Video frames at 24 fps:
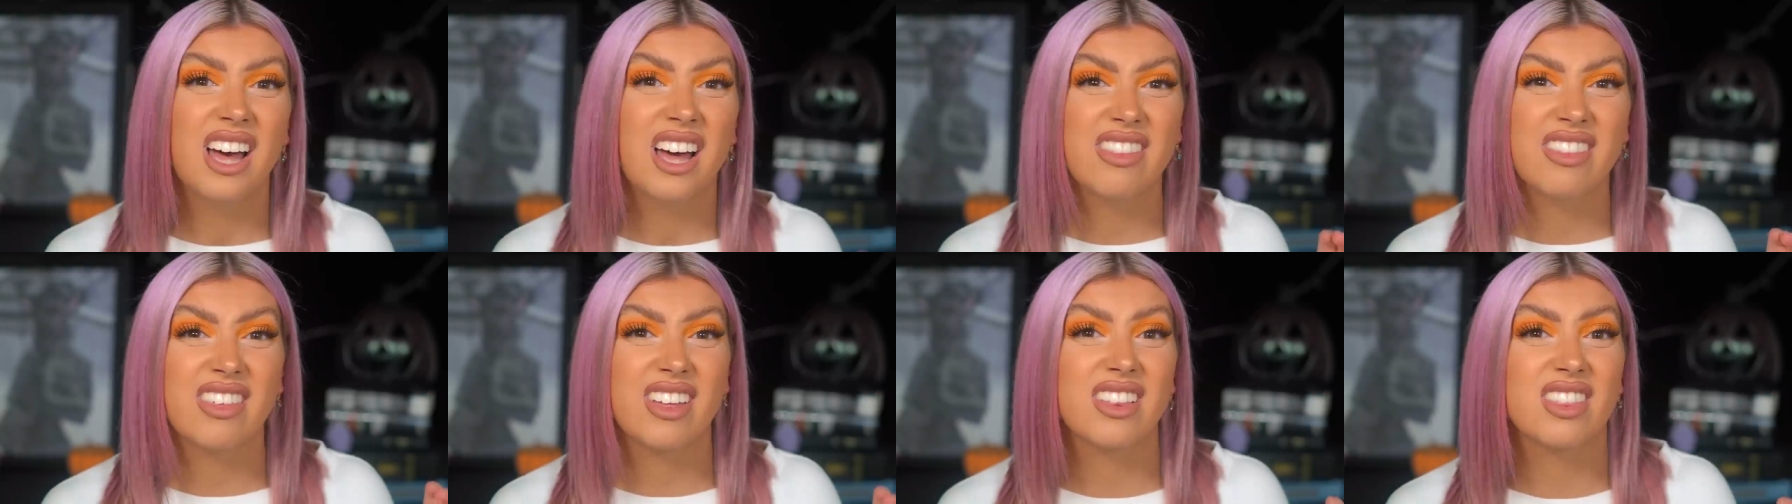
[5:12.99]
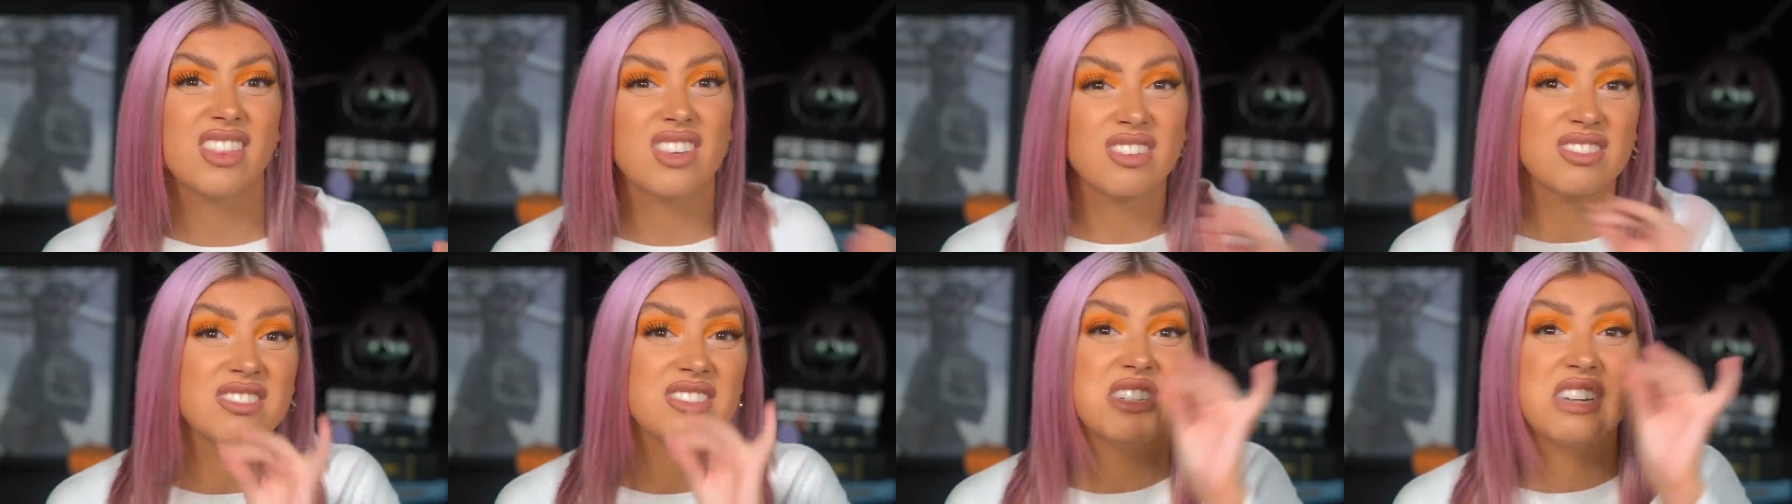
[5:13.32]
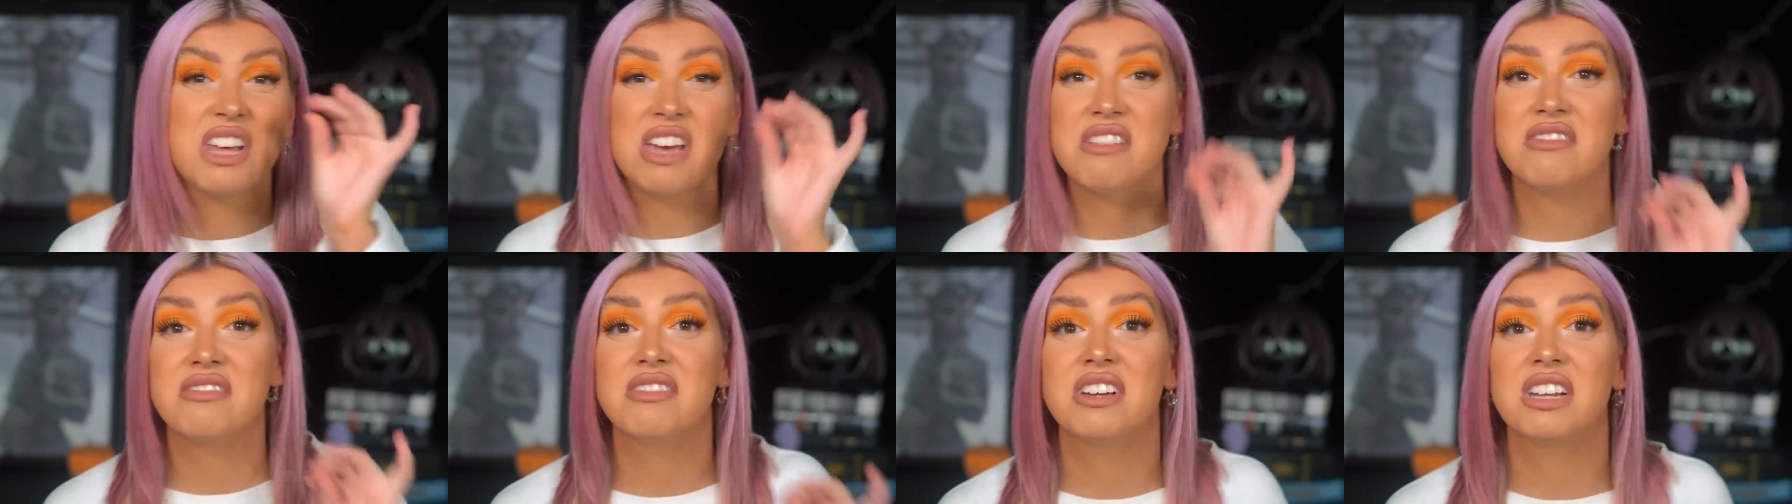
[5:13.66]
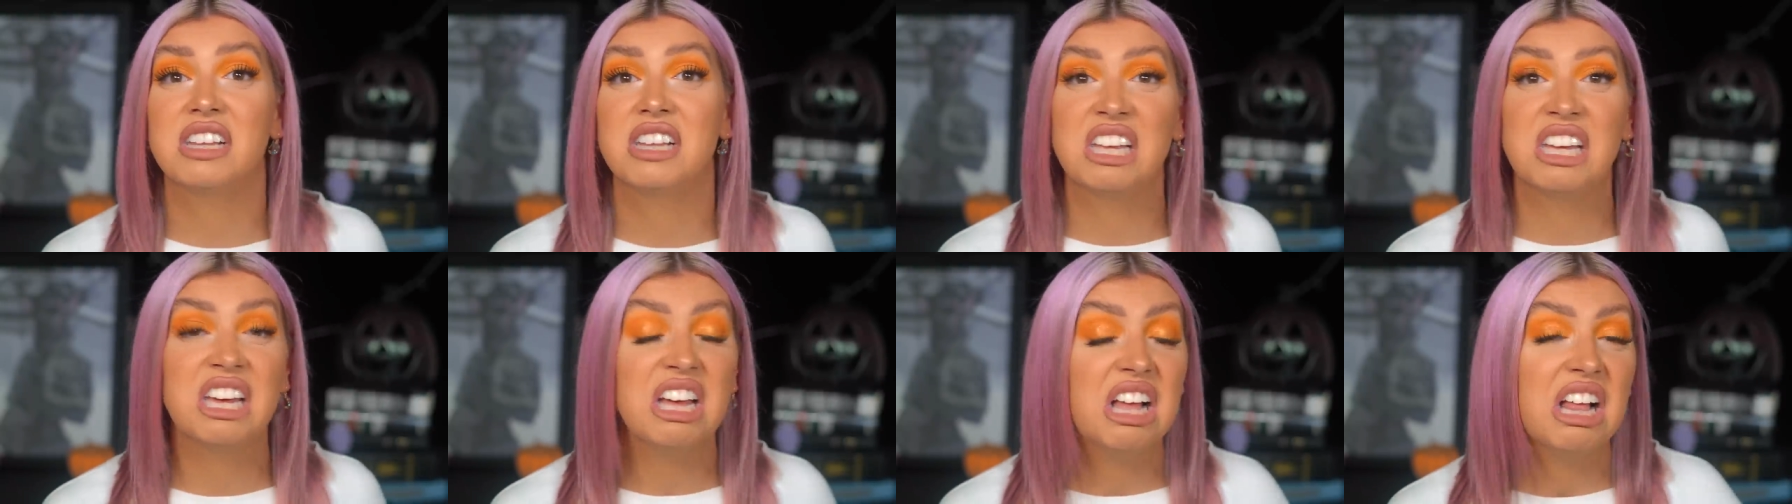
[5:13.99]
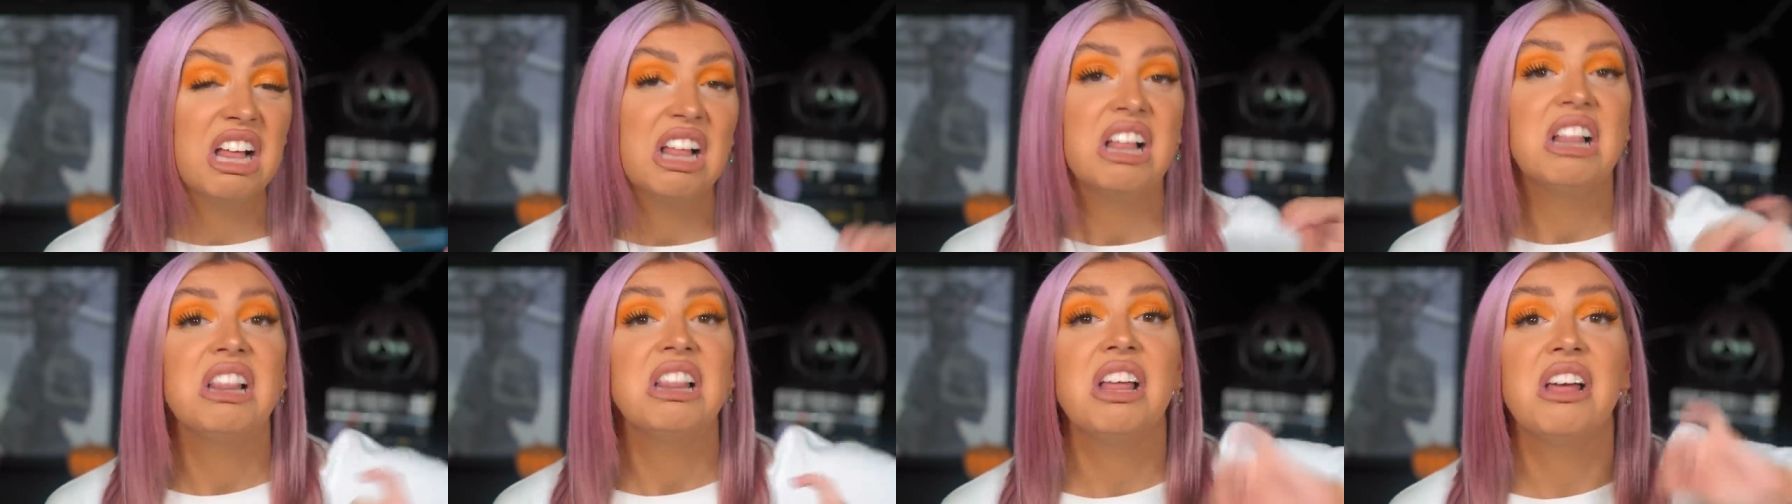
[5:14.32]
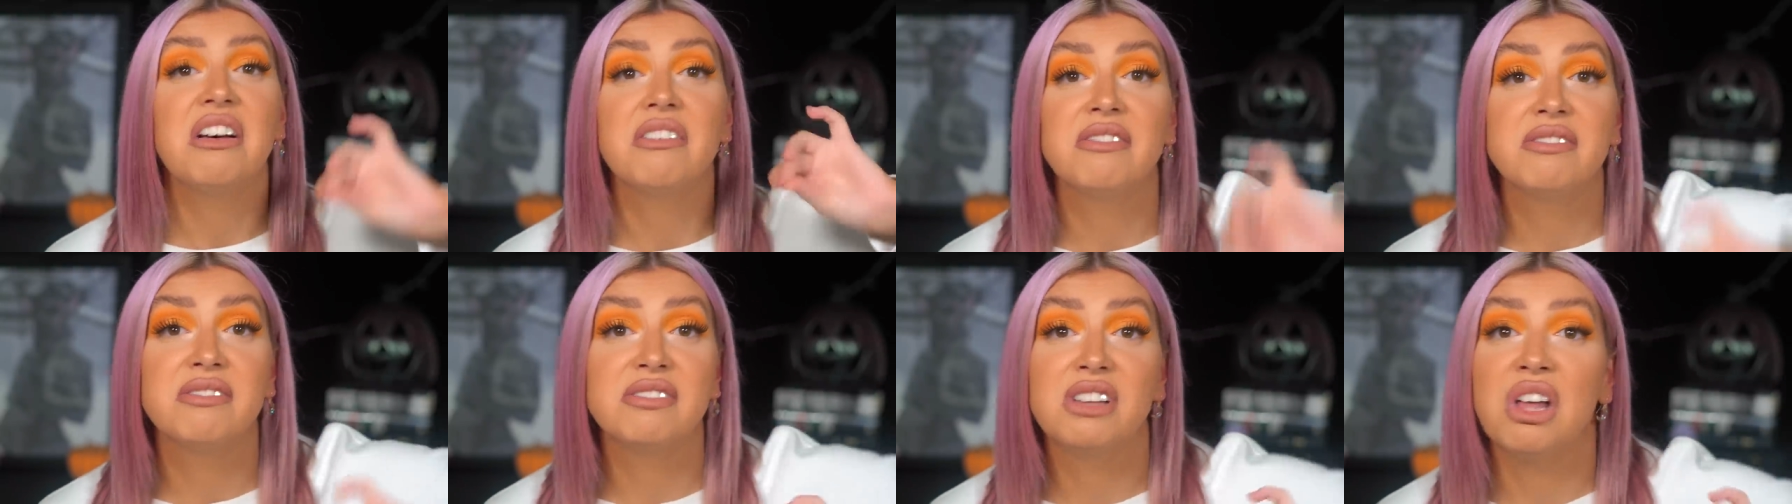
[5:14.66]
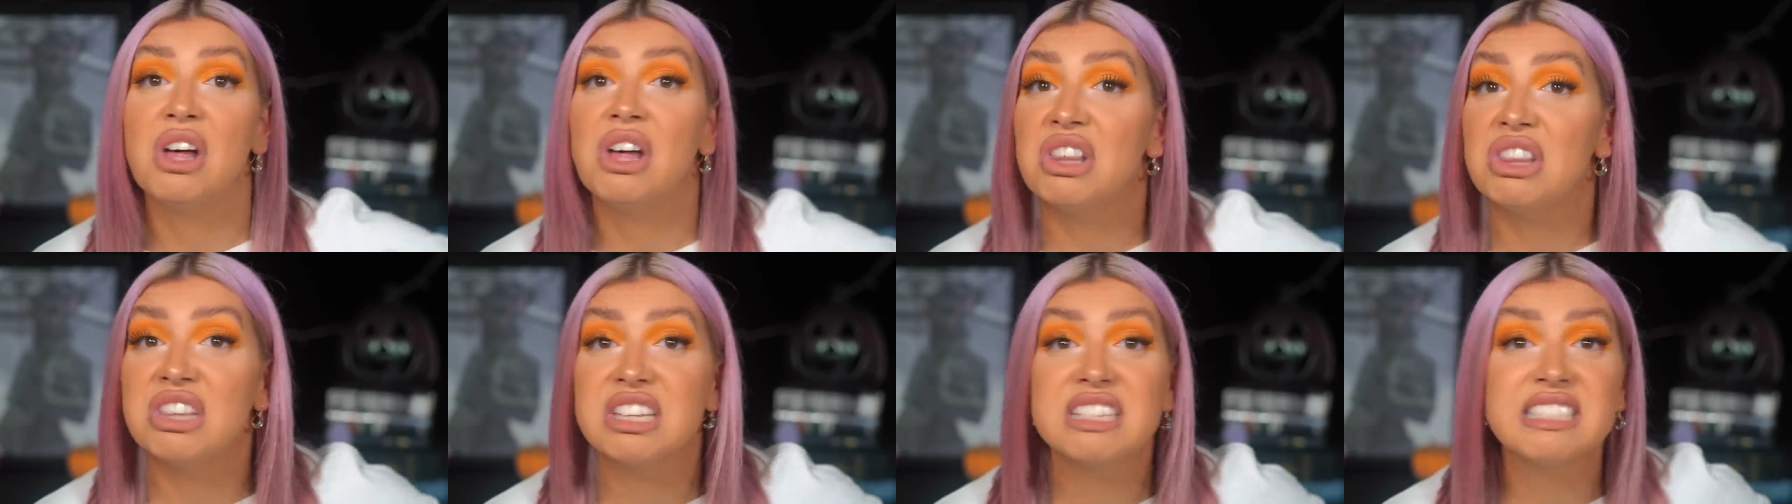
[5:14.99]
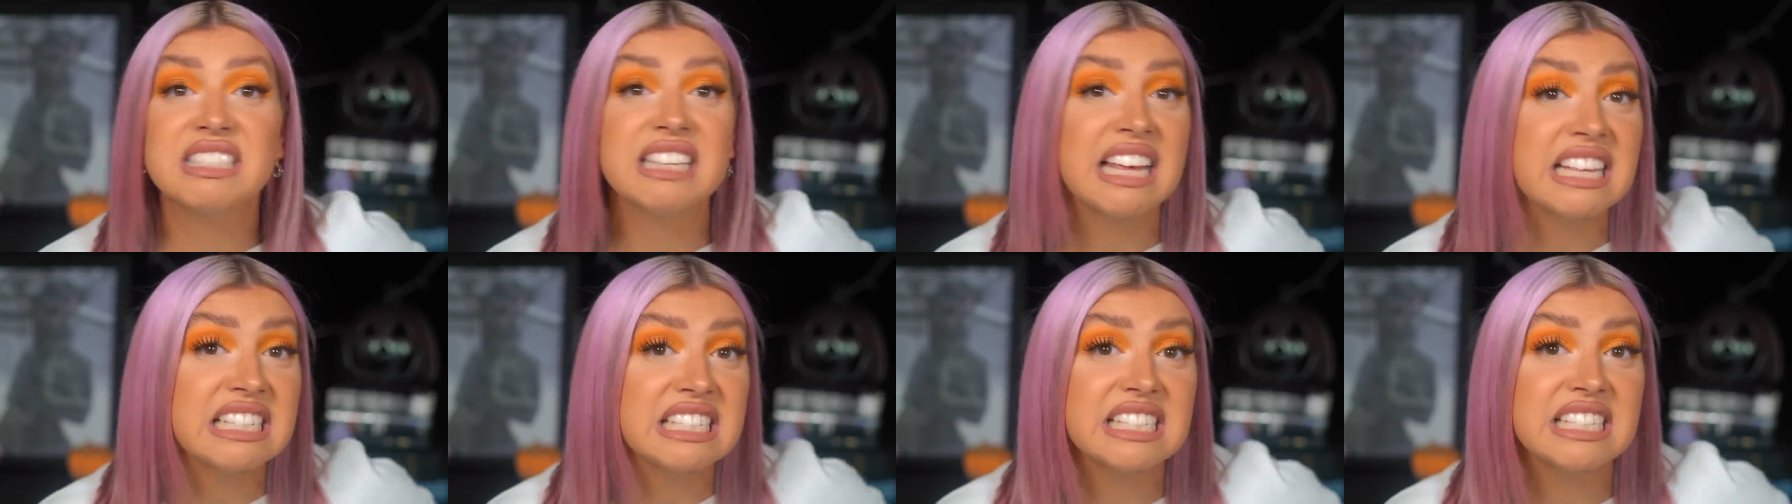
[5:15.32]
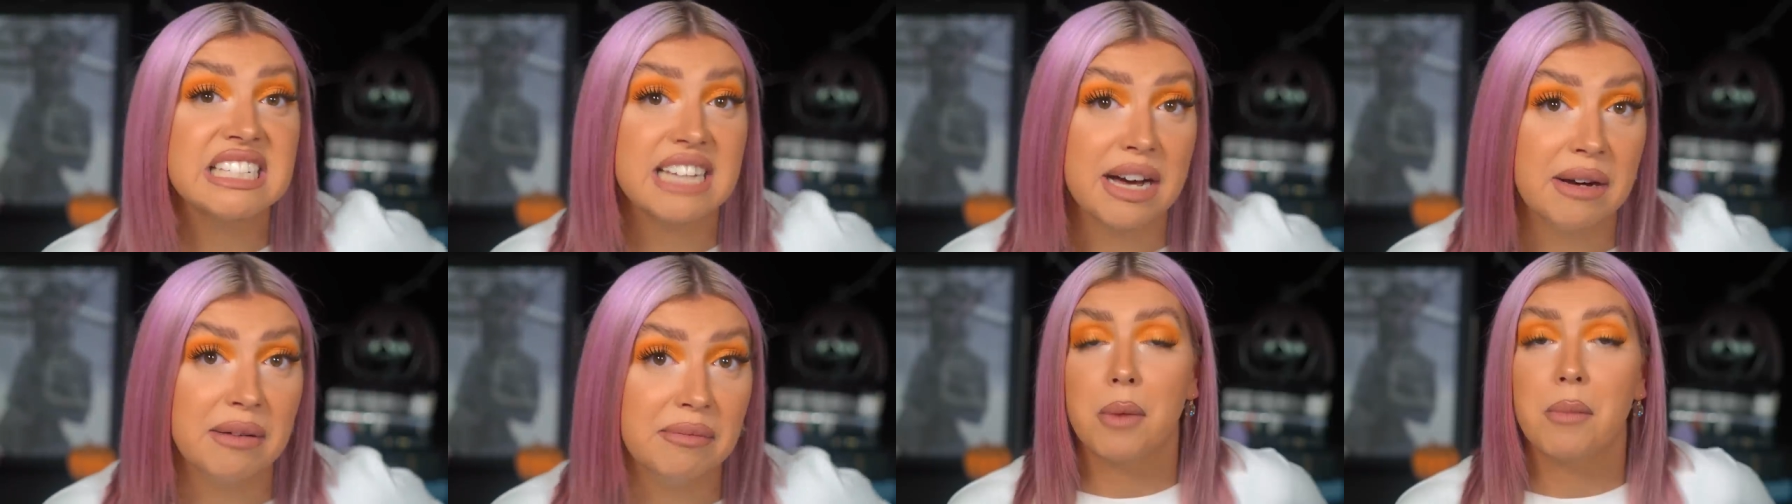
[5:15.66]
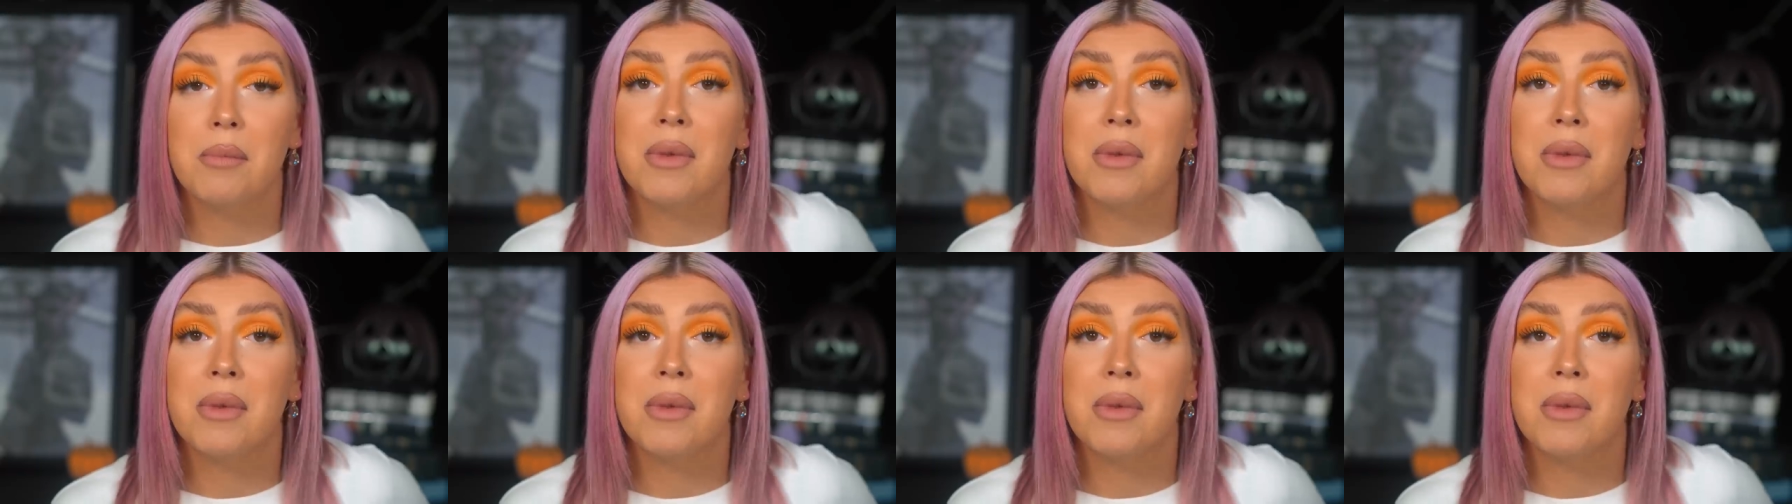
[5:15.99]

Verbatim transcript: I think there's definitely a little flaw in the system.